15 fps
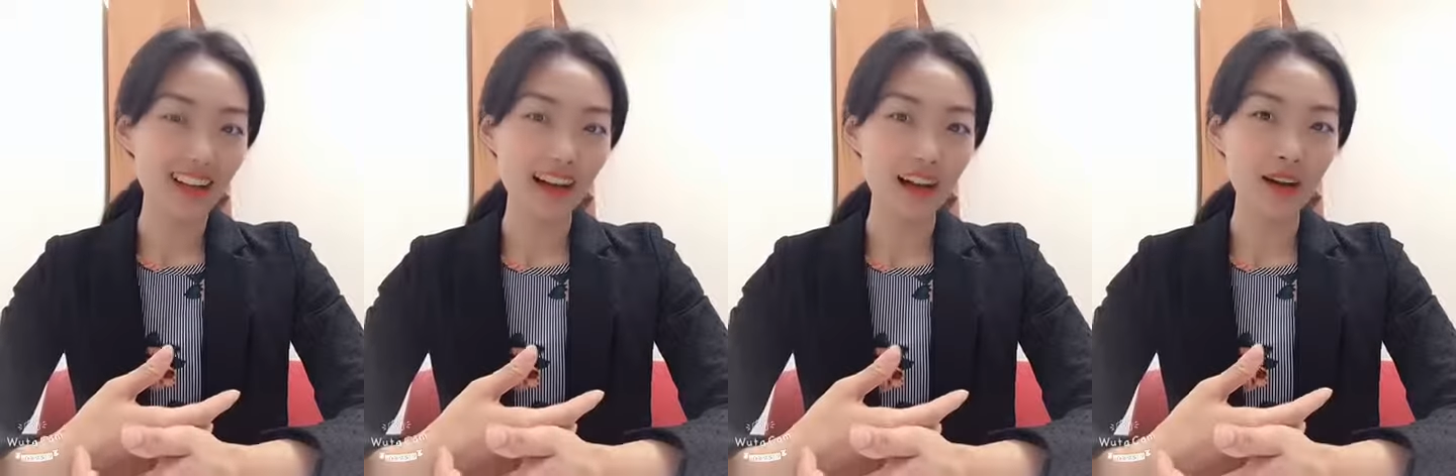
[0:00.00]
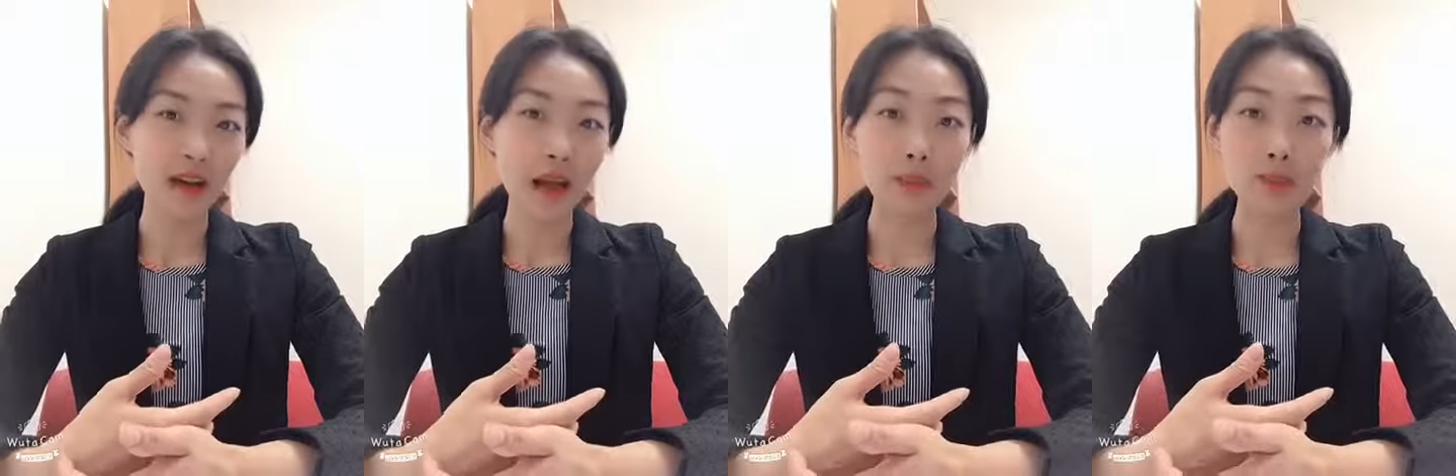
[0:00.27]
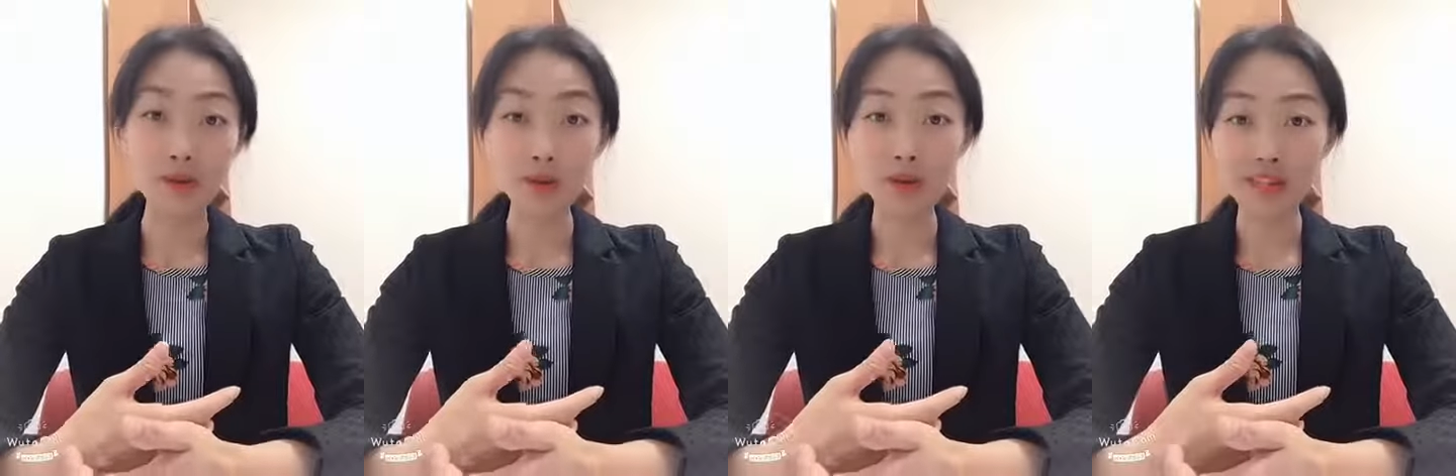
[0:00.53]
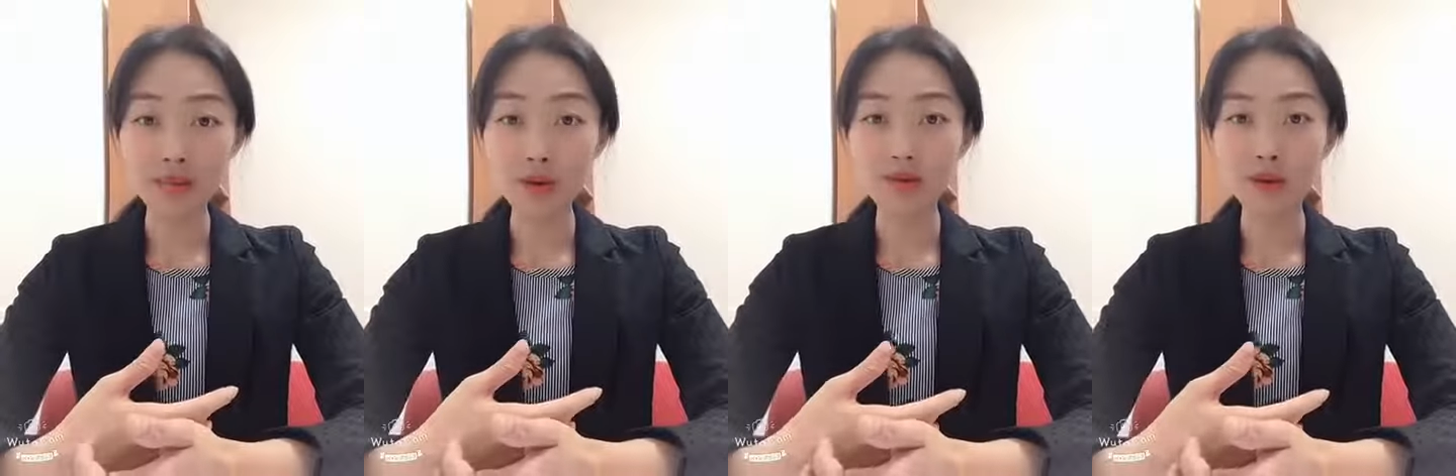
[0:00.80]
I'm sure
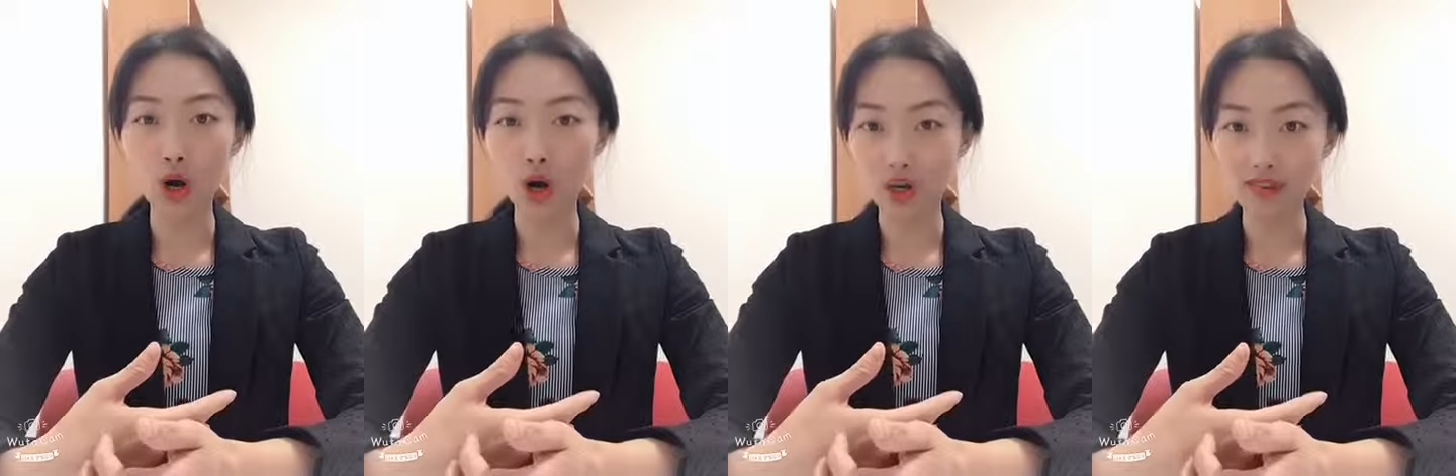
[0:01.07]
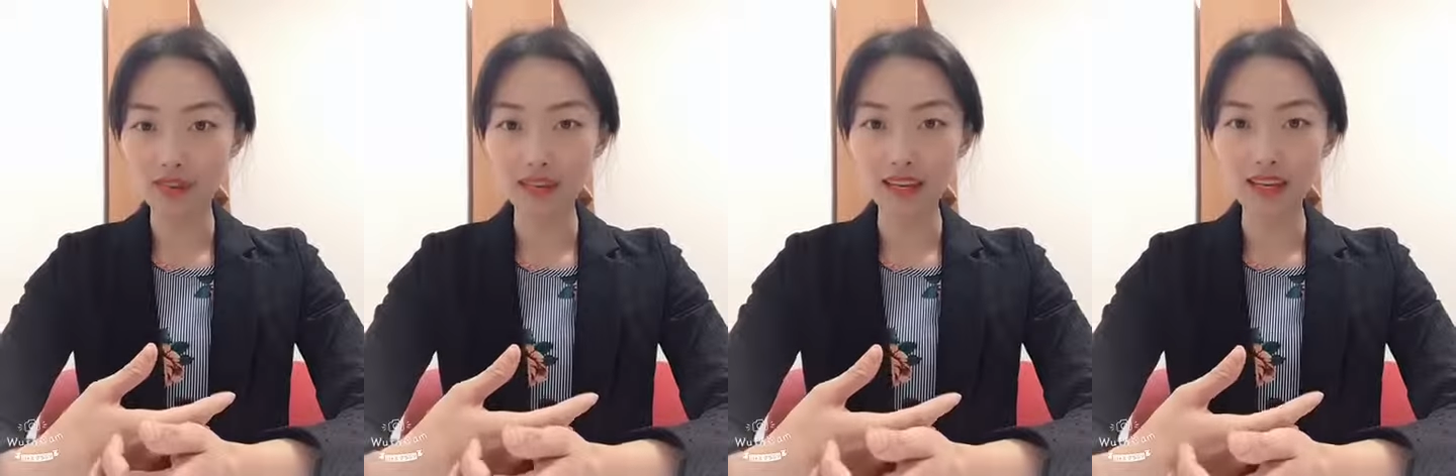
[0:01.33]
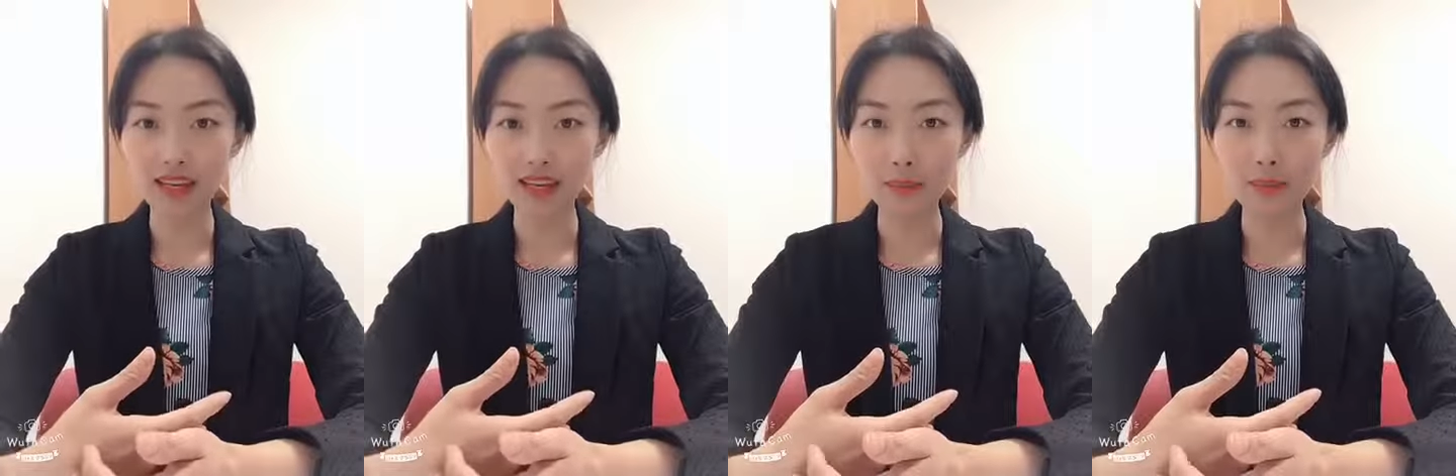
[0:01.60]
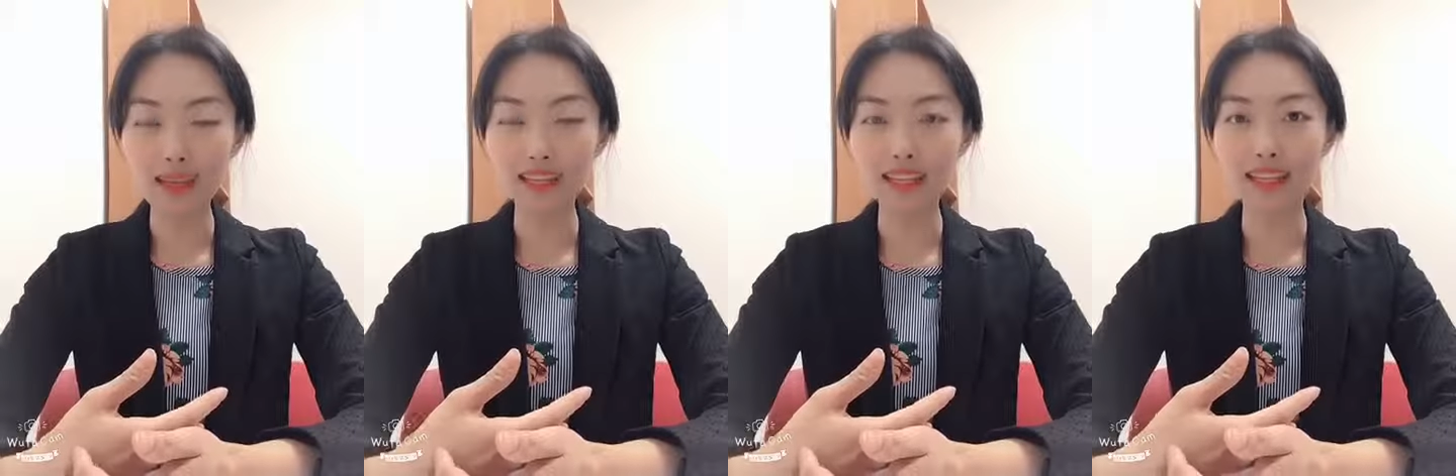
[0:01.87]
some of you heard of it.
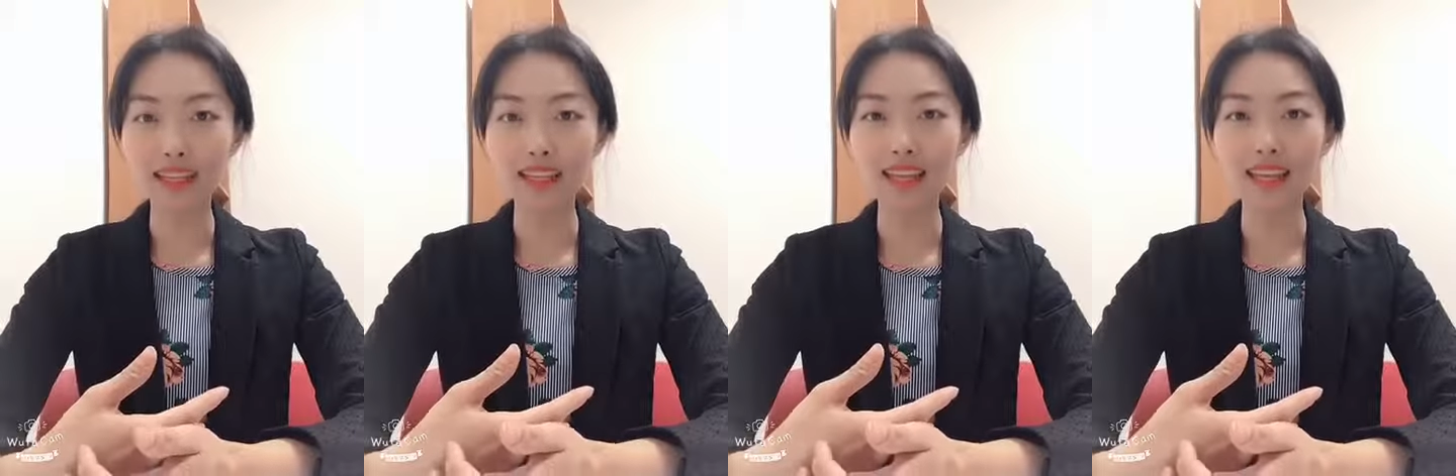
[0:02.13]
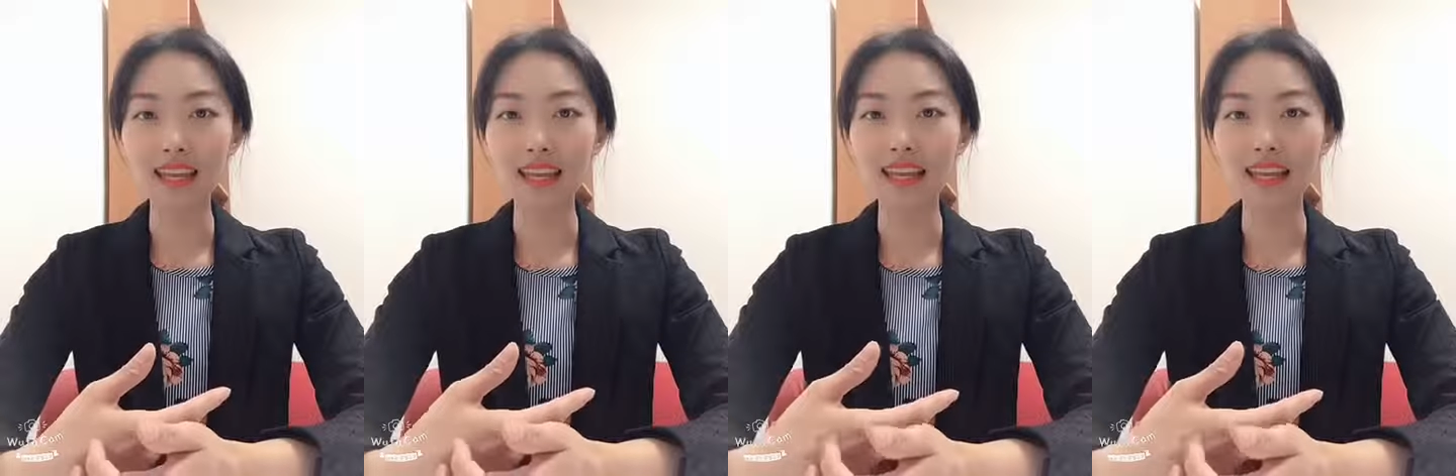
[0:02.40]
Basically,